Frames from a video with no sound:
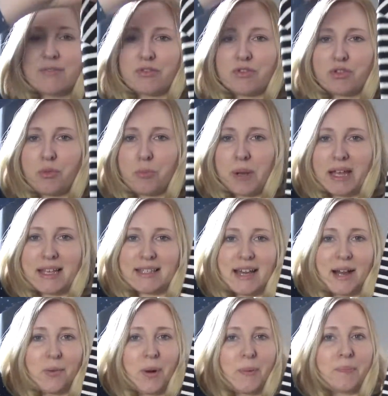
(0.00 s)
of to replace
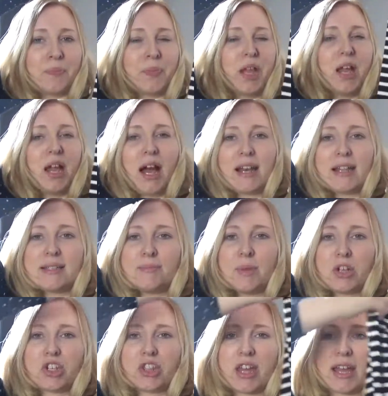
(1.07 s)
that one, and it's
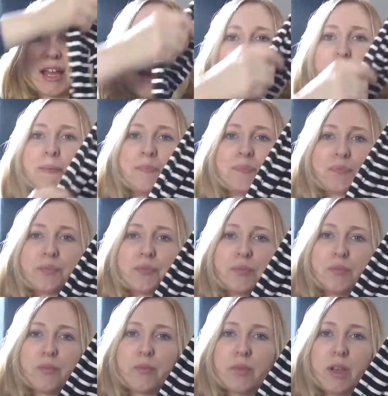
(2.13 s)
much thicker,
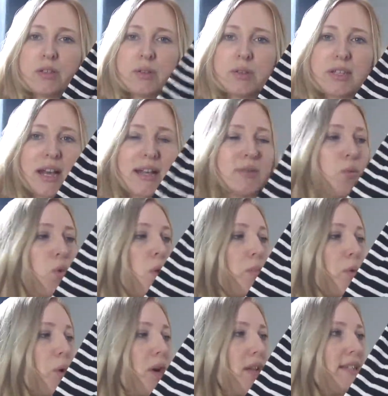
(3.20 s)
so it's a nice
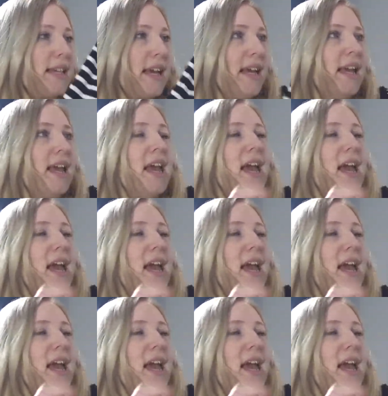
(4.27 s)
warm quality